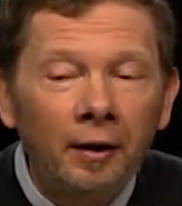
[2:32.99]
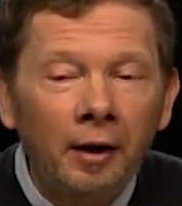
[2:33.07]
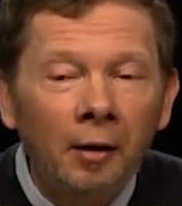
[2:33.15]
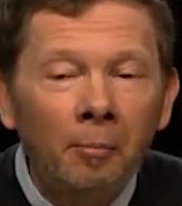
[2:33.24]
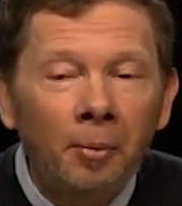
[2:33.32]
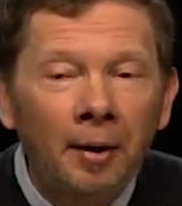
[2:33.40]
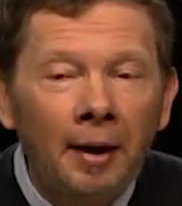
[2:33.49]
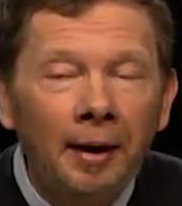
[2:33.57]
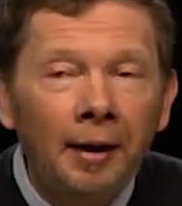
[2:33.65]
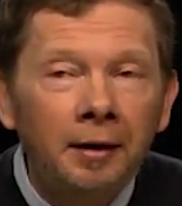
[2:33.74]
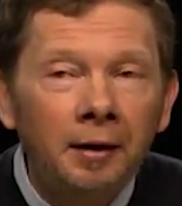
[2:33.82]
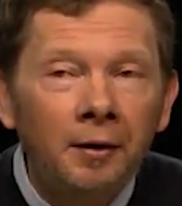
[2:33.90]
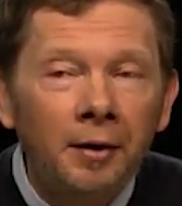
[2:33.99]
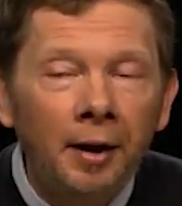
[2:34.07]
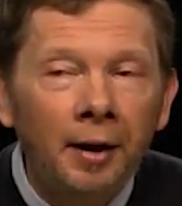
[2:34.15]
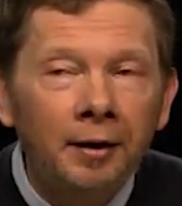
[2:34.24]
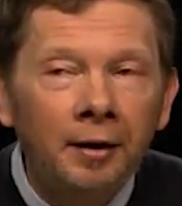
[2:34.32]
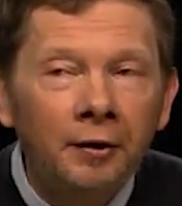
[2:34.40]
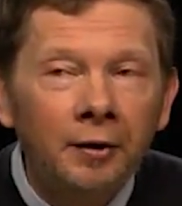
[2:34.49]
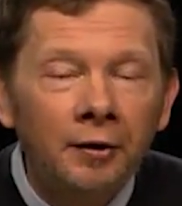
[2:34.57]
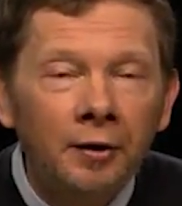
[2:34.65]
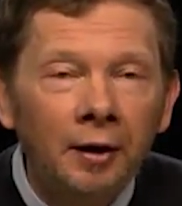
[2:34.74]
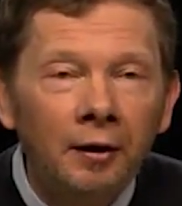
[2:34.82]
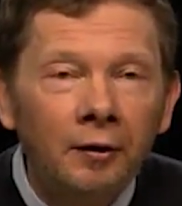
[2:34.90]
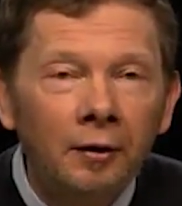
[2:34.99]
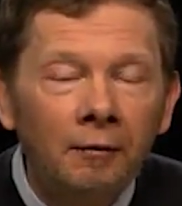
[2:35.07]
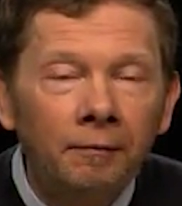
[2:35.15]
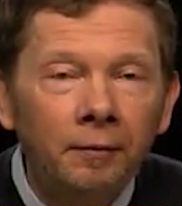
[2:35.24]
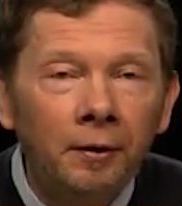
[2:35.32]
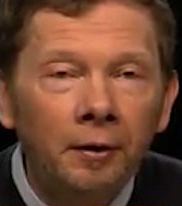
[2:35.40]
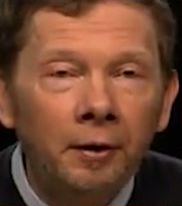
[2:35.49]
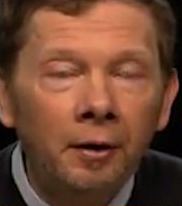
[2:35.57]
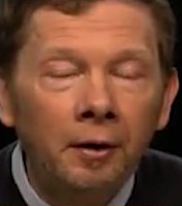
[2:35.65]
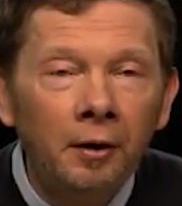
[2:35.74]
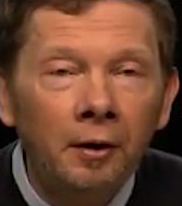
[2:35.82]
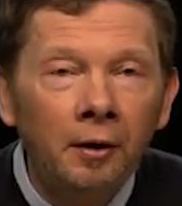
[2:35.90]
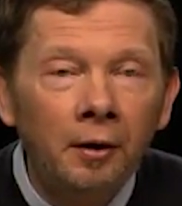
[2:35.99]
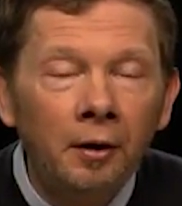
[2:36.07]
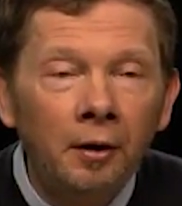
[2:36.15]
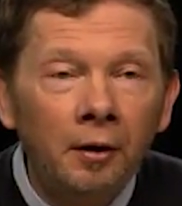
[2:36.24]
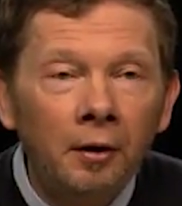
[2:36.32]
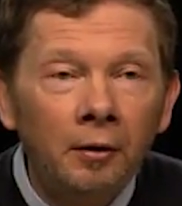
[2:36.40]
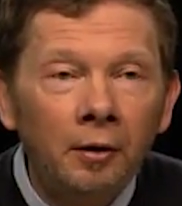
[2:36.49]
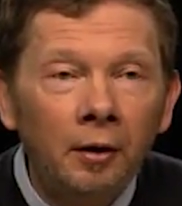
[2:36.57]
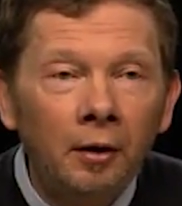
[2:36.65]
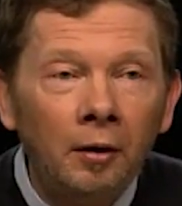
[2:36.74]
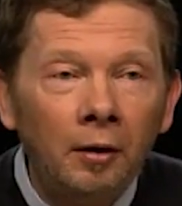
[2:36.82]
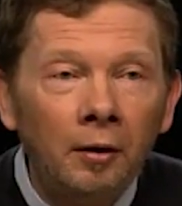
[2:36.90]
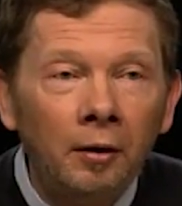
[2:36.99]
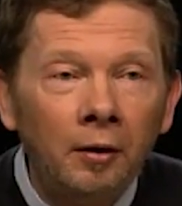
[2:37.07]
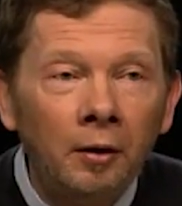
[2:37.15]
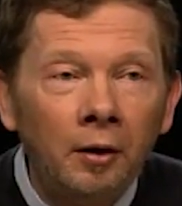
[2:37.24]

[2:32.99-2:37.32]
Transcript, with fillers: Implied in that is a sense of uh, uh,